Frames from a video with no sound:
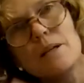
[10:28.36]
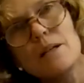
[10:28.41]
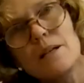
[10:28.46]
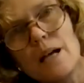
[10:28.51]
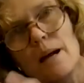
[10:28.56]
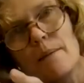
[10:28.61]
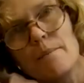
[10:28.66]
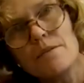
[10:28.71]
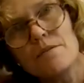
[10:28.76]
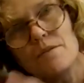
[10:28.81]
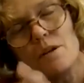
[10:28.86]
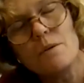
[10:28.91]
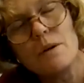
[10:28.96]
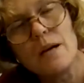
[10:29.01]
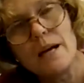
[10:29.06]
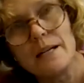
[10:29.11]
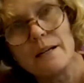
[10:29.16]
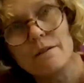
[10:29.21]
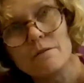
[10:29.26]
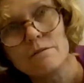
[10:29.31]
can come through
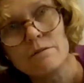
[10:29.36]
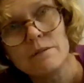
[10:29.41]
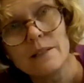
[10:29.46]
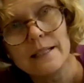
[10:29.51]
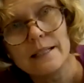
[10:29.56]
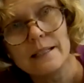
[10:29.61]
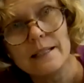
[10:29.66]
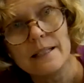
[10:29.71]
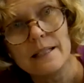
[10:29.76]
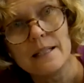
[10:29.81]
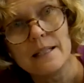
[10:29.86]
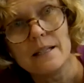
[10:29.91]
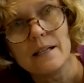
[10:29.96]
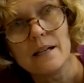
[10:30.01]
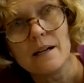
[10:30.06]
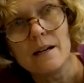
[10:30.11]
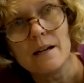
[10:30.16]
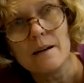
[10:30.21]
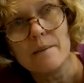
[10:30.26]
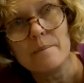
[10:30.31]
and it really,
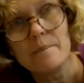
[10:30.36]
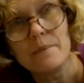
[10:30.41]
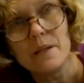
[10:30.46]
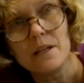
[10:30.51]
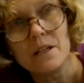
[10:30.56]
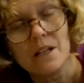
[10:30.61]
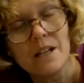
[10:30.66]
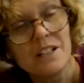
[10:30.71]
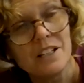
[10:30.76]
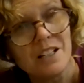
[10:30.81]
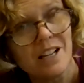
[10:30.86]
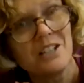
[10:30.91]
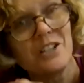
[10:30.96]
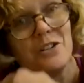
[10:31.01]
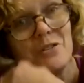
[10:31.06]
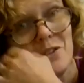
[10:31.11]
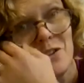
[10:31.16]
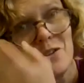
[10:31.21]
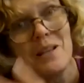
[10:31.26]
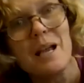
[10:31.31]
and
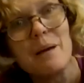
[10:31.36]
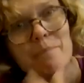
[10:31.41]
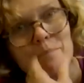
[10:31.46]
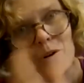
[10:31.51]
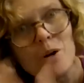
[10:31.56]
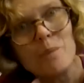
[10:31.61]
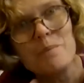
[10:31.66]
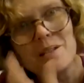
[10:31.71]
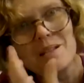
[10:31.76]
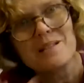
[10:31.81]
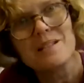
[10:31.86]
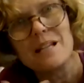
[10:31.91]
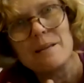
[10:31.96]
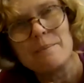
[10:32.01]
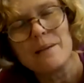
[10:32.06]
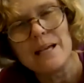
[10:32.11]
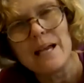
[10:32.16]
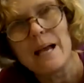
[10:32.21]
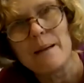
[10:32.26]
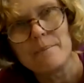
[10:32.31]
you get proper
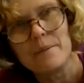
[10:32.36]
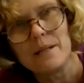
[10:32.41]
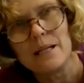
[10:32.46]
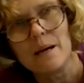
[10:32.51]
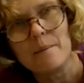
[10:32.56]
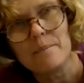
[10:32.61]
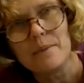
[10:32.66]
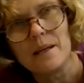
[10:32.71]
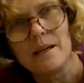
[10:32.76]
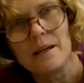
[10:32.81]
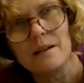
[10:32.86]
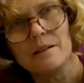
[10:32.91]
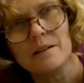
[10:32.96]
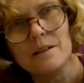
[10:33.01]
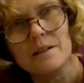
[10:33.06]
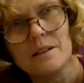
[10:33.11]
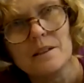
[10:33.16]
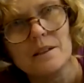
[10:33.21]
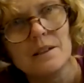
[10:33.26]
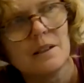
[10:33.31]
steaming happening up there.
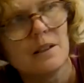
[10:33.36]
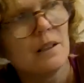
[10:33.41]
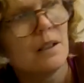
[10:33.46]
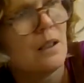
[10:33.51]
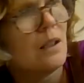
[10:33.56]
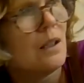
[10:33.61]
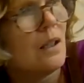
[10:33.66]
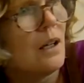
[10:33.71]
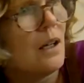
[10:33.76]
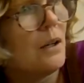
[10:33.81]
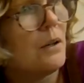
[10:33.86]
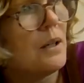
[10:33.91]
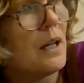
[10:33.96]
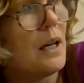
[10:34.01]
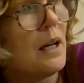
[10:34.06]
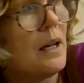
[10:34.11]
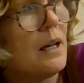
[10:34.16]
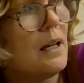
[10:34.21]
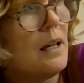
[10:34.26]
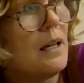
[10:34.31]

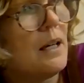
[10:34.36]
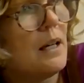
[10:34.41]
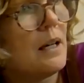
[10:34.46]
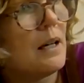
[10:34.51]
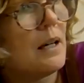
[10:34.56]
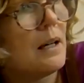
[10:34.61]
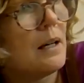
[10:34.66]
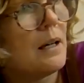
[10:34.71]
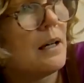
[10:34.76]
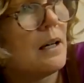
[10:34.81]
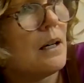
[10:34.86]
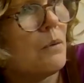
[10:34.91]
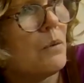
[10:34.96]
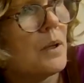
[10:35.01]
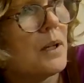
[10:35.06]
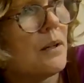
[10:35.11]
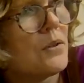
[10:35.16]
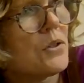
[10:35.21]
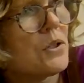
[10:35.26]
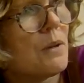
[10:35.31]
Okay,
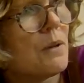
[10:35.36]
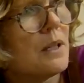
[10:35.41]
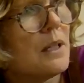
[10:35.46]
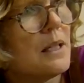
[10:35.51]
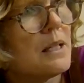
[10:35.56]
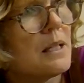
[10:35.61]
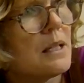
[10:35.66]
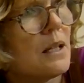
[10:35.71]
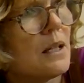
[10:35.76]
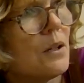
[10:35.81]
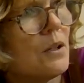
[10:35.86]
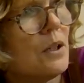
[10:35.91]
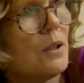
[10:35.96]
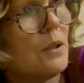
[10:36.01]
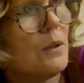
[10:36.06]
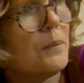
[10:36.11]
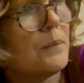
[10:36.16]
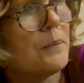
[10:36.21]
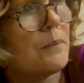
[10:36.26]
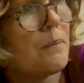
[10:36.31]
what else do I need to tell
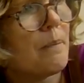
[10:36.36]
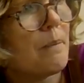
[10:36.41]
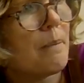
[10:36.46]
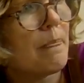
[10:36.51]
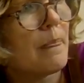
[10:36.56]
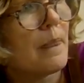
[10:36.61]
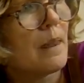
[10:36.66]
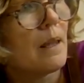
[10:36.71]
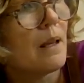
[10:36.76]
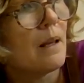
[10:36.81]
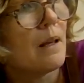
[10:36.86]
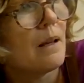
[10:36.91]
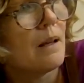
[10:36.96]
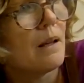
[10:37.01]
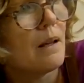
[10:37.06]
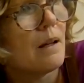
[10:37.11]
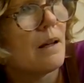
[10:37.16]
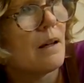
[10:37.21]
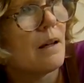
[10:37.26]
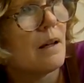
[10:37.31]
you?
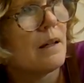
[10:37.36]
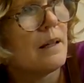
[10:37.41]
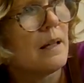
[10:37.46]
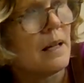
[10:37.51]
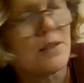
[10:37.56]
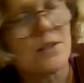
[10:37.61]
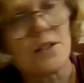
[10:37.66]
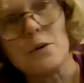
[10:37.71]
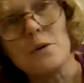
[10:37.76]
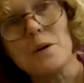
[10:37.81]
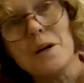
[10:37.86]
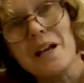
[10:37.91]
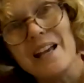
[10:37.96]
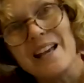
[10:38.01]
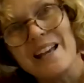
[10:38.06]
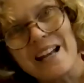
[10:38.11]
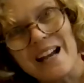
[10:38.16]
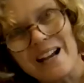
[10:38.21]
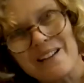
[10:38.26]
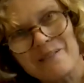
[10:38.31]
Yes, so
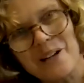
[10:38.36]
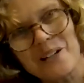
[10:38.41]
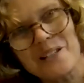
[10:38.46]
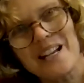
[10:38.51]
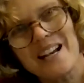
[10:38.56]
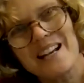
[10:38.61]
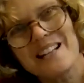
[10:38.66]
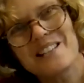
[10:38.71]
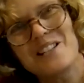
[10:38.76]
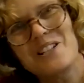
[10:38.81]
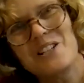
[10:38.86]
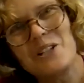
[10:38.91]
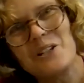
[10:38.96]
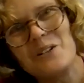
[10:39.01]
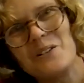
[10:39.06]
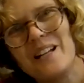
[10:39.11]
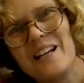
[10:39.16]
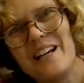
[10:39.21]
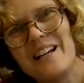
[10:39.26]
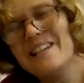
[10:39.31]
because it has the
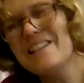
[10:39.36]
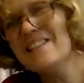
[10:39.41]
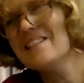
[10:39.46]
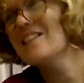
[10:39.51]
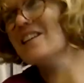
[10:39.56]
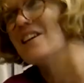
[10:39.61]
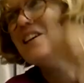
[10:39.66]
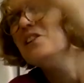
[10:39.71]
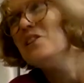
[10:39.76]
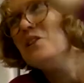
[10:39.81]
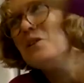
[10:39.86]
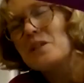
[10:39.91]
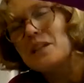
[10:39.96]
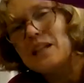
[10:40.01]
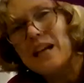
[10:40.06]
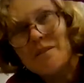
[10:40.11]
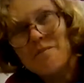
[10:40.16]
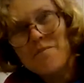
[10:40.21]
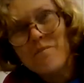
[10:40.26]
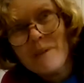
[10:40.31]
two layers, you can
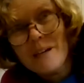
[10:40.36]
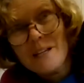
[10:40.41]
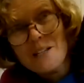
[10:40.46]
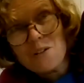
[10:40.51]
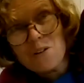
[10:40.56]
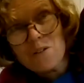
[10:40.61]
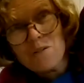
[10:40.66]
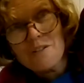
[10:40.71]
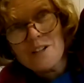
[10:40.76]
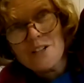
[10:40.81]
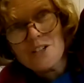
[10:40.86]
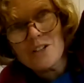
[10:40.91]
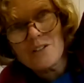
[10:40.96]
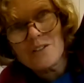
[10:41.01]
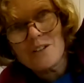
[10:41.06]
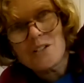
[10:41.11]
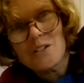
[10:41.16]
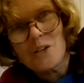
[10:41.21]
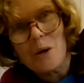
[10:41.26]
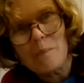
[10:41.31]
have meat or fish on
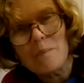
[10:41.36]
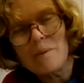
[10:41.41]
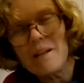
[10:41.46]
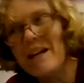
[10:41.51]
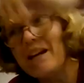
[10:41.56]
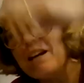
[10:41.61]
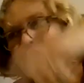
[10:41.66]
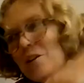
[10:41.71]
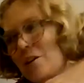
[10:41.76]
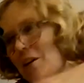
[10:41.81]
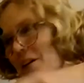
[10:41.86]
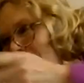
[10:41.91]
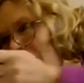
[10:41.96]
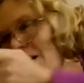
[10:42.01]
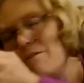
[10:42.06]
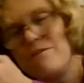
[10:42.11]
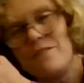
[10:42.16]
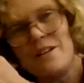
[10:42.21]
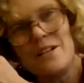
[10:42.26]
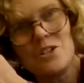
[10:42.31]
the top layer, you can
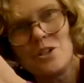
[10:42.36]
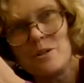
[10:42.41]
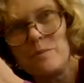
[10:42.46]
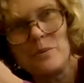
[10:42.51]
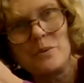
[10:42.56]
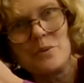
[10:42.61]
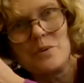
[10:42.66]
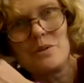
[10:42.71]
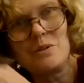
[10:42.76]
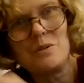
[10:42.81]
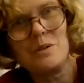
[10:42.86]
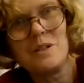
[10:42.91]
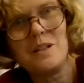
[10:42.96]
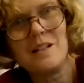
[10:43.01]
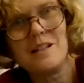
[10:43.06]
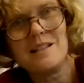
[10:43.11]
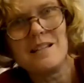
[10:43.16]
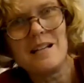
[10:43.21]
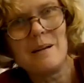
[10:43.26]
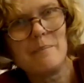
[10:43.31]
have vegetables
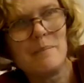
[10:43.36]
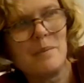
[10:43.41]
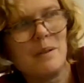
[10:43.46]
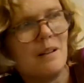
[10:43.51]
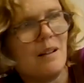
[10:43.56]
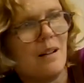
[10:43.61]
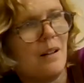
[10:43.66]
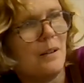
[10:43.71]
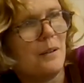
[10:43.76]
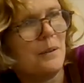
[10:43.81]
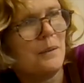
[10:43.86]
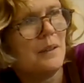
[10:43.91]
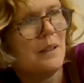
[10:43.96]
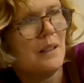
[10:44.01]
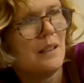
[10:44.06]
cooking down below.